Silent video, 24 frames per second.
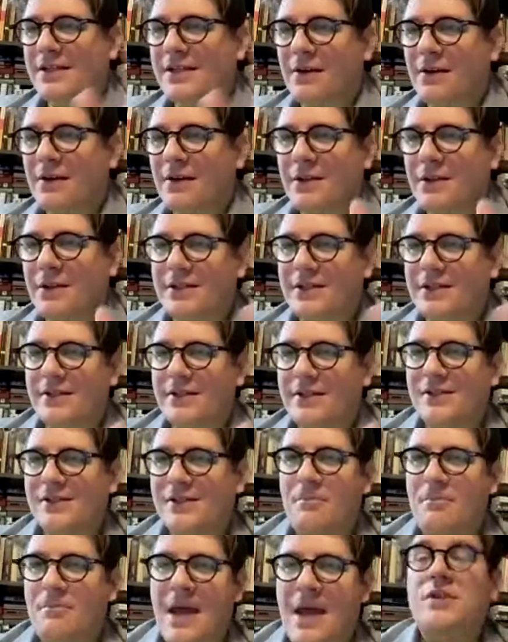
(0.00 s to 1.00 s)
Military so
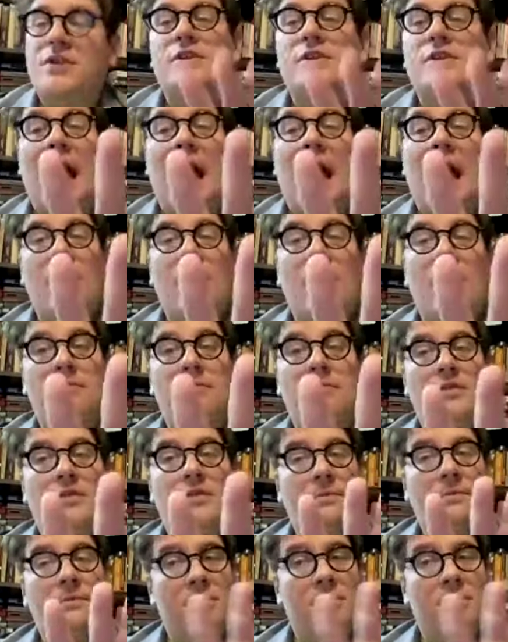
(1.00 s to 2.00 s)
bad. Now
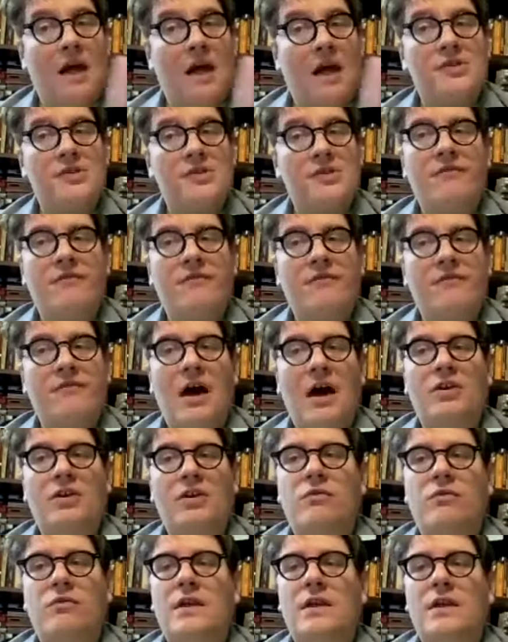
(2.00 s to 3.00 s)
the production
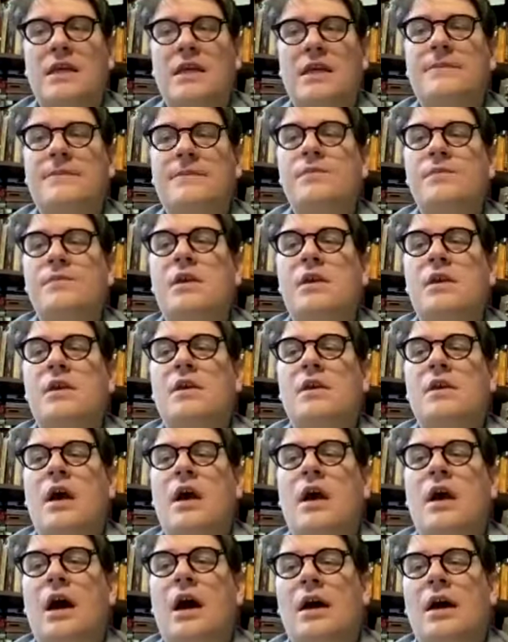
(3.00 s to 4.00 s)
value, the
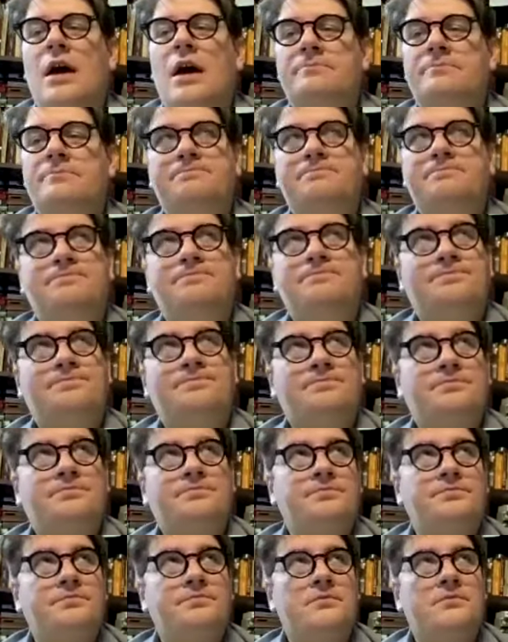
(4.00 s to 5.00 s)
um,
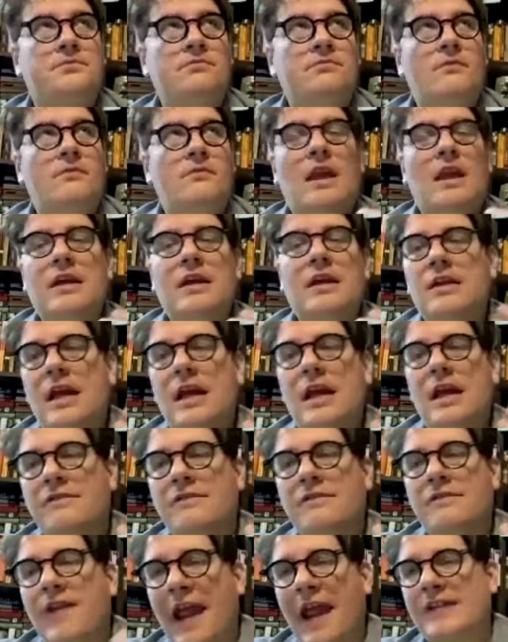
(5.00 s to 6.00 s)

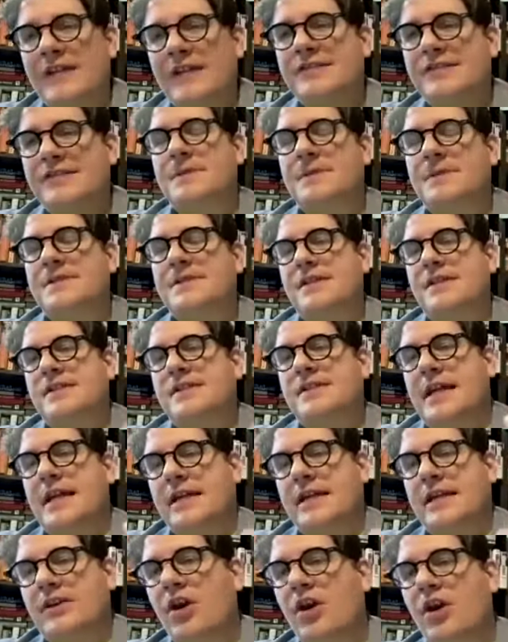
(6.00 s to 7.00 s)
advancements in
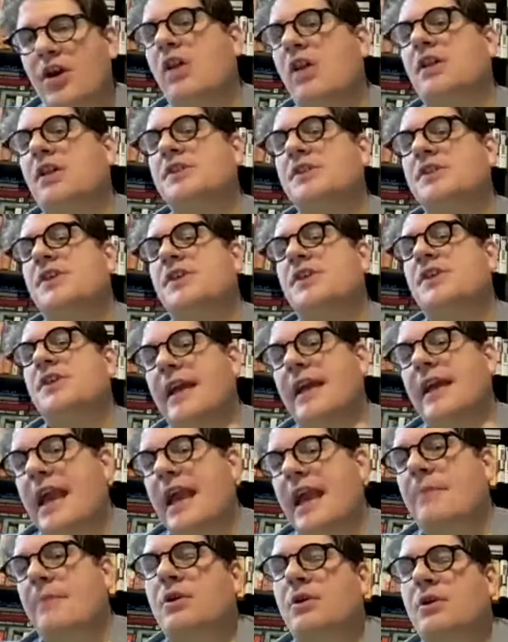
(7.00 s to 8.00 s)
technology that
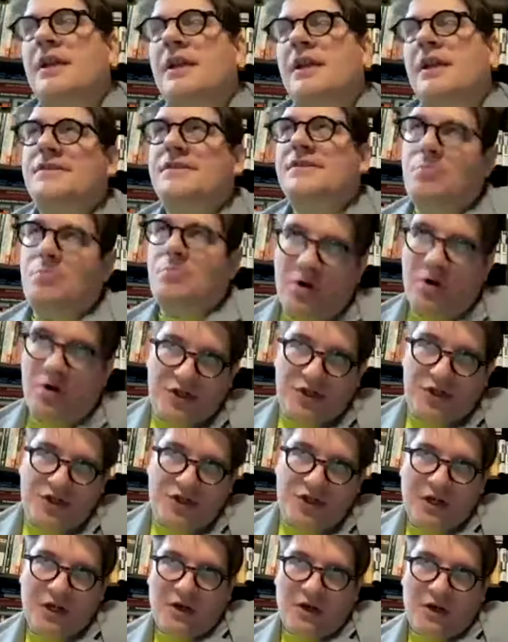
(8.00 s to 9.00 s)
Cameron has
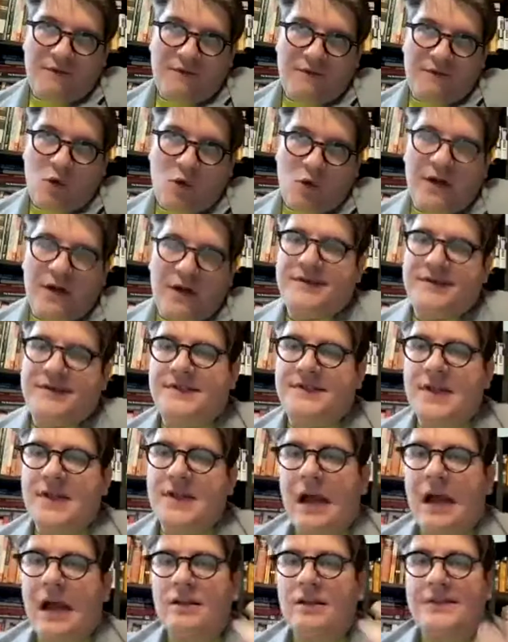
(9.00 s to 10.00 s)
pushed for his
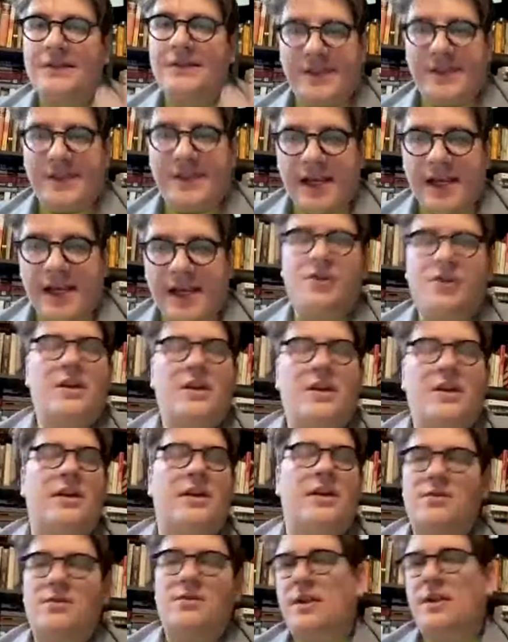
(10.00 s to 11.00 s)
stylization
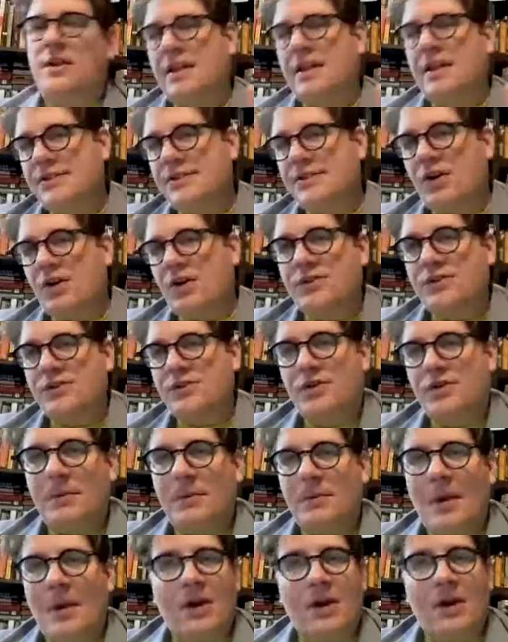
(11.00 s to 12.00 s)
and, and his artistry. I'm
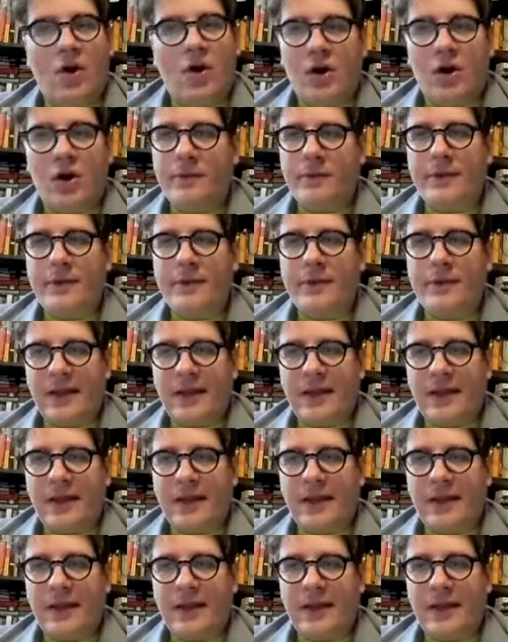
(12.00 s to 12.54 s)
not going to argue with that.